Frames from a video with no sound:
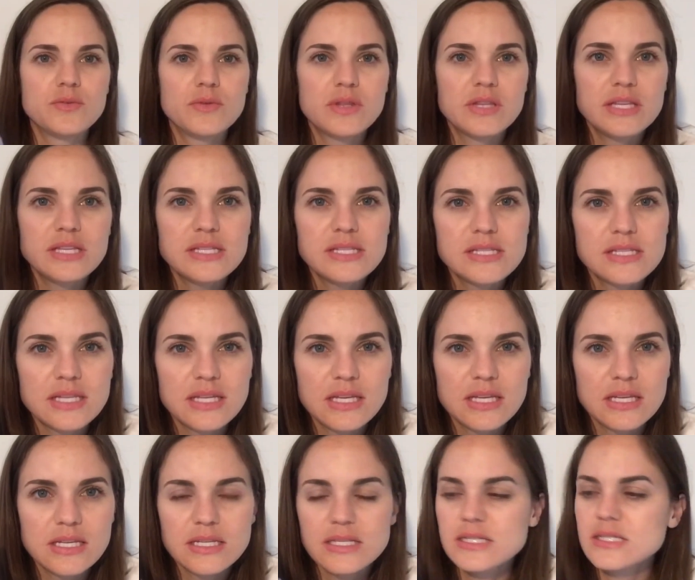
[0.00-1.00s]
this
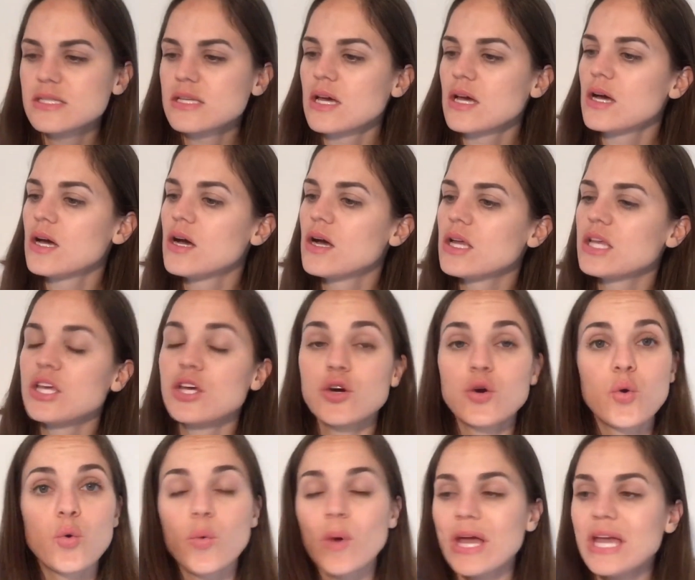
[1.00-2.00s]
is
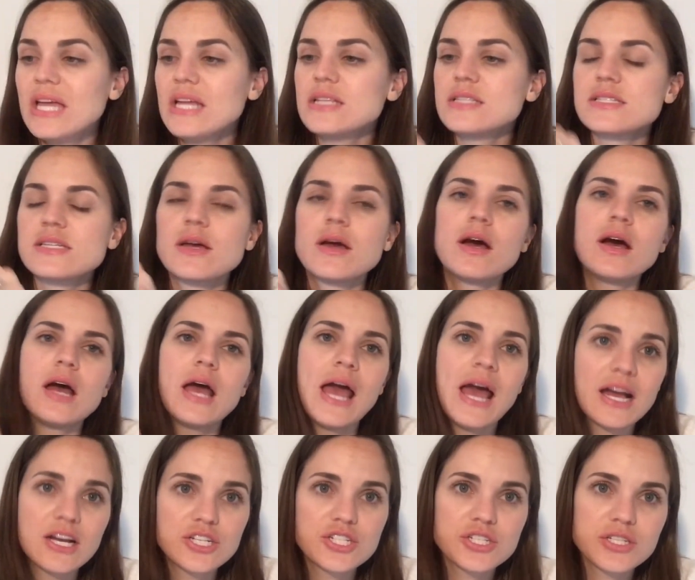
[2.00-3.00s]
Equate.
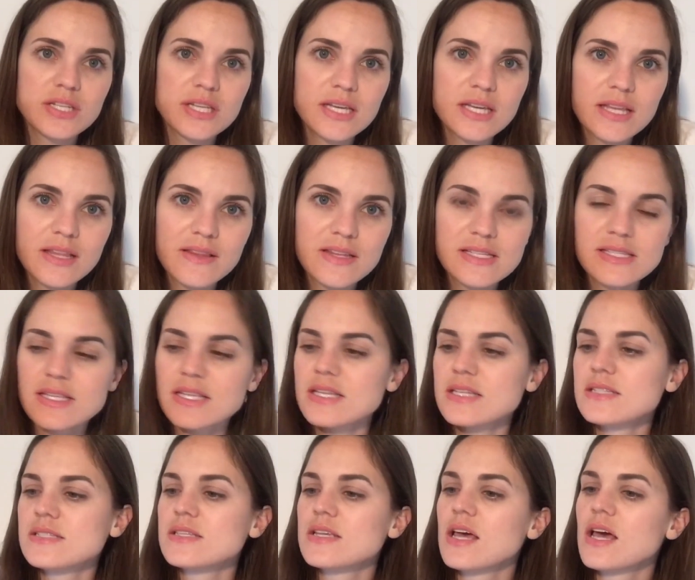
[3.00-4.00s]
Actually,
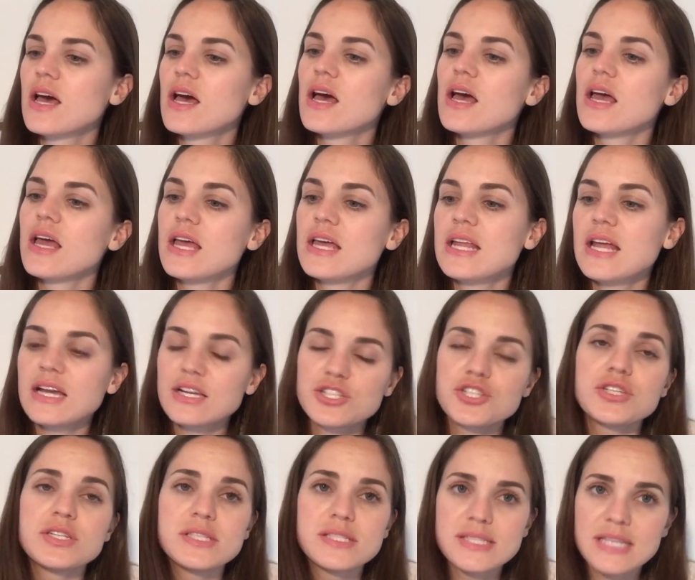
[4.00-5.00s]
it
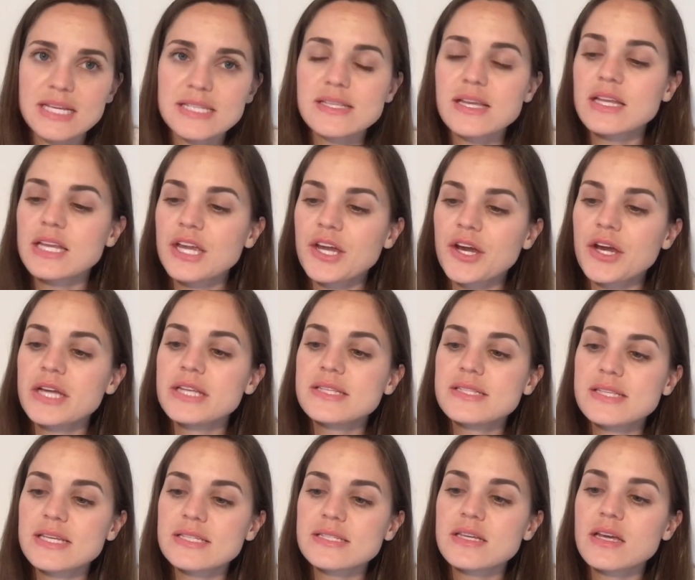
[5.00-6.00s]
actually says on here, it
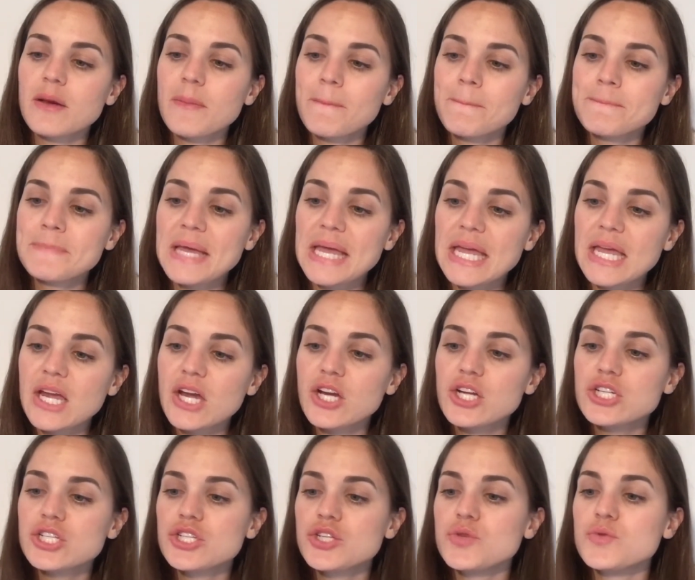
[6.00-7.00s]
says compared
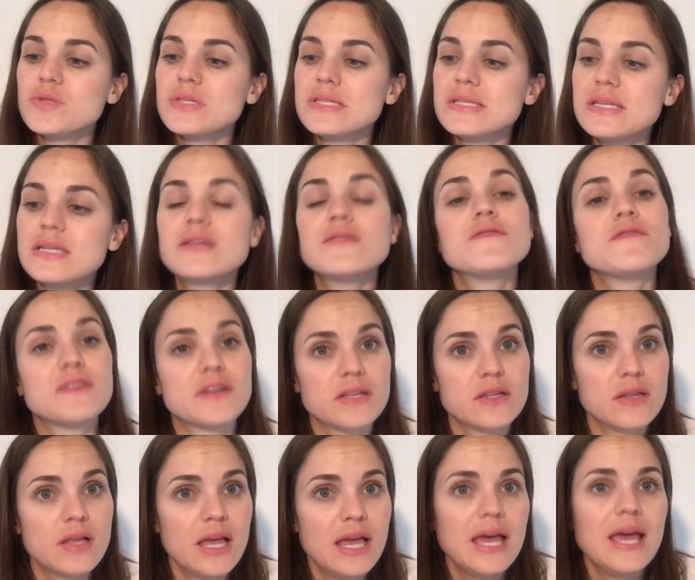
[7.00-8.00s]
to Cetaphil,
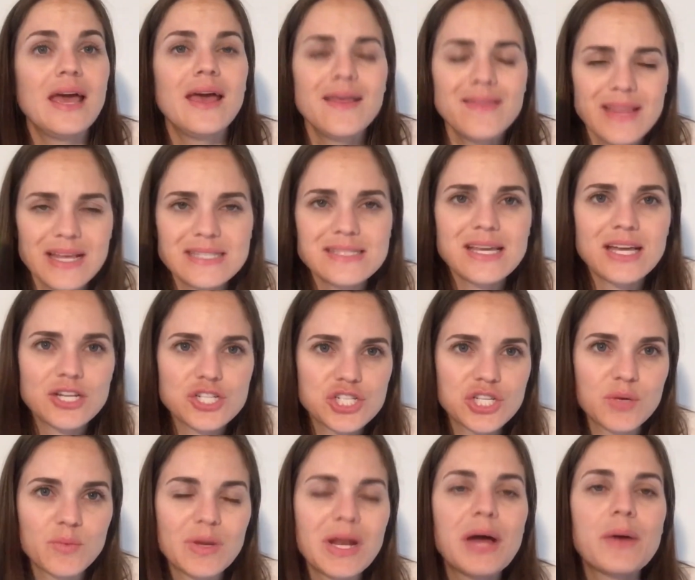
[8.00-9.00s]
and that's actually
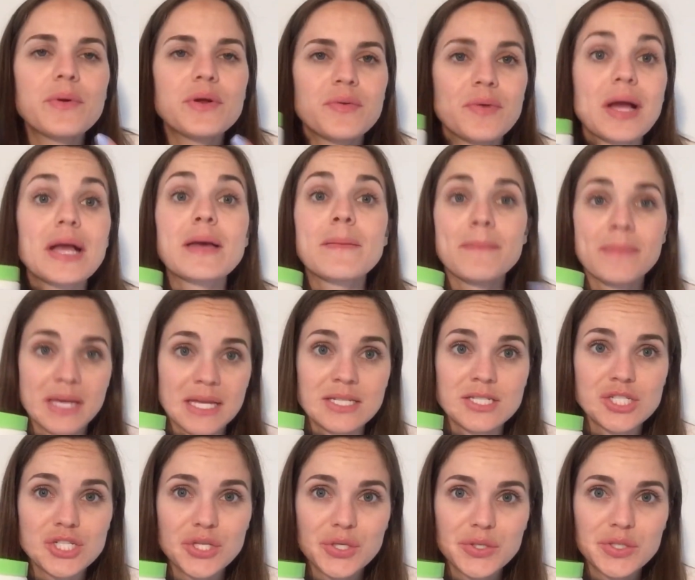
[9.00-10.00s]
what I would recommend
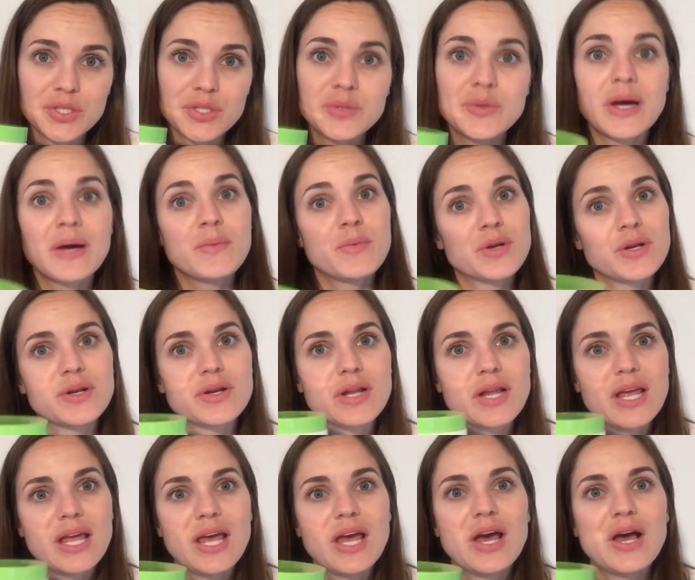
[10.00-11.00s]
to you. I wouldn't
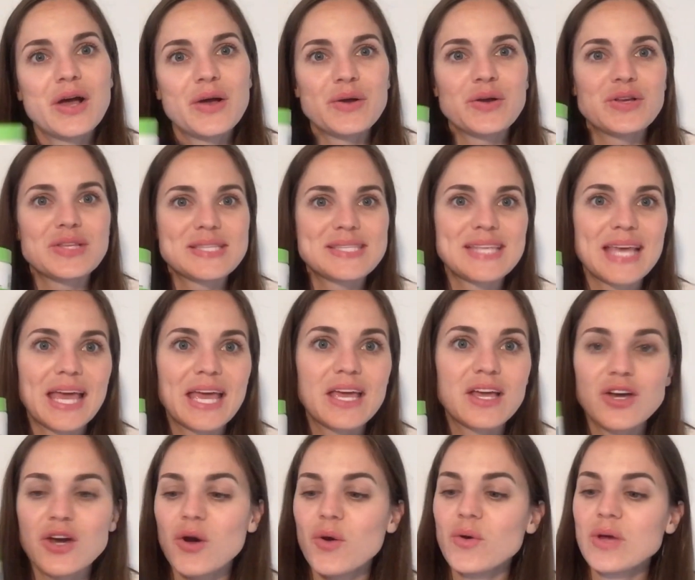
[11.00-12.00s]
say
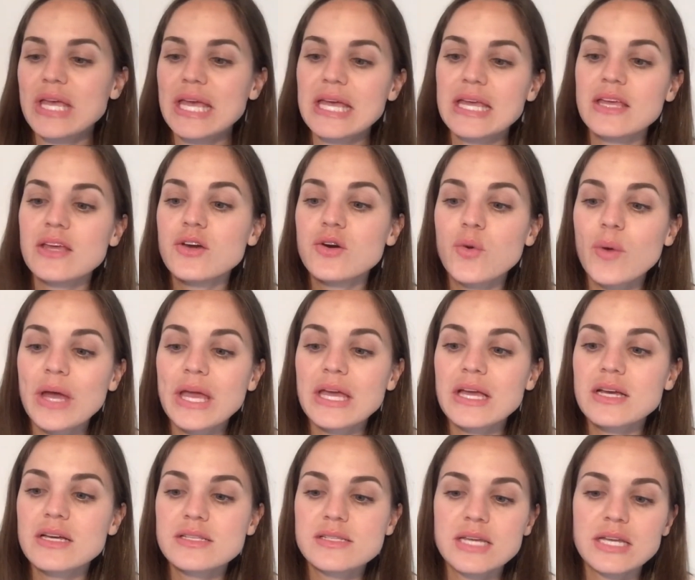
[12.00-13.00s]
go get Equate
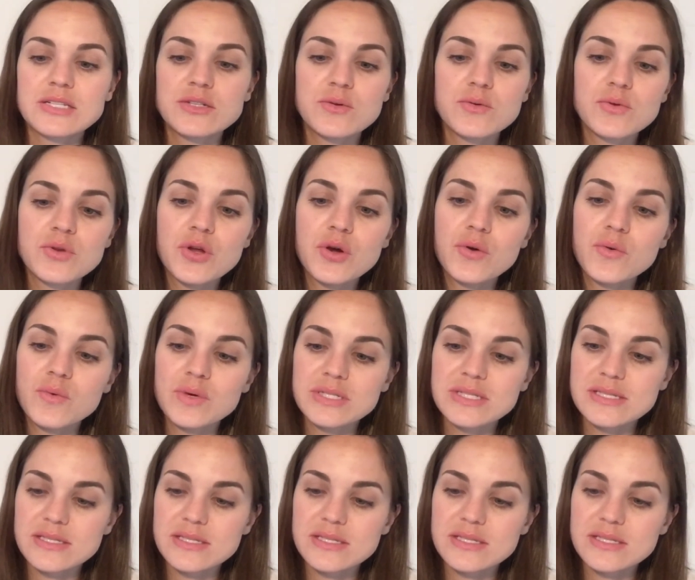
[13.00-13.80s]
because I don't know